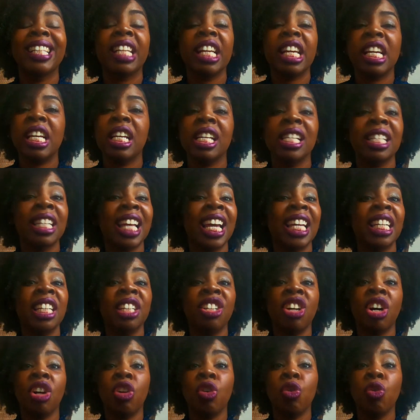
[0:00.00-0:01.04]
days i
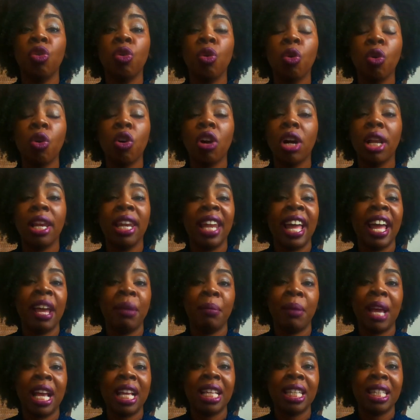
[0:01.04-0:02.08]
did not look
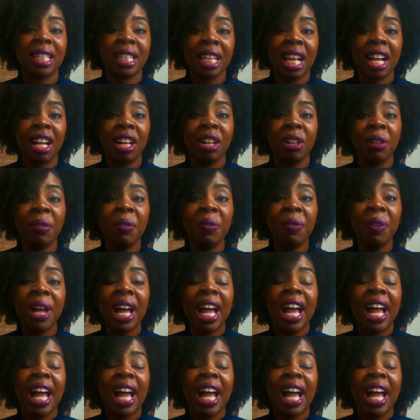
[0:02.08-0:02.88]
like myself